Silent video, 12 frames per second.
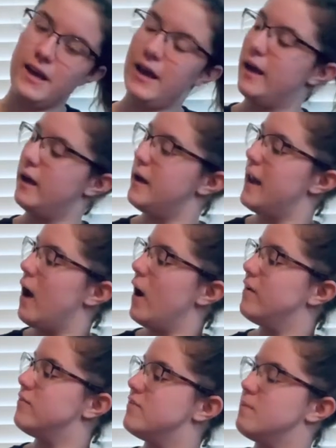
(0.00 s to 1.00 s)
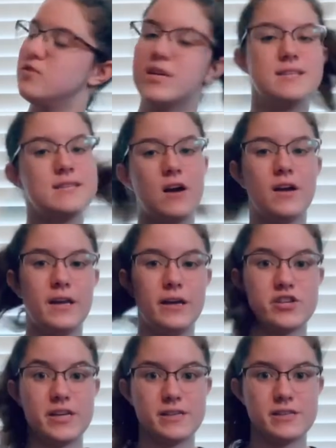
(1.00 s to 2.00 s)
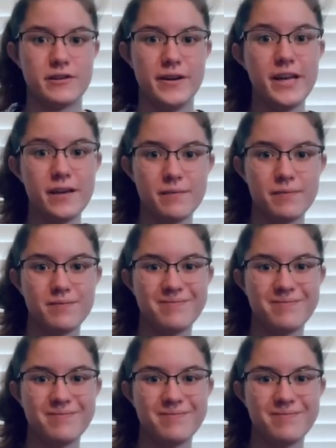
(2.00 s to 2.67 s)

and now I am just now getting a chance to read it.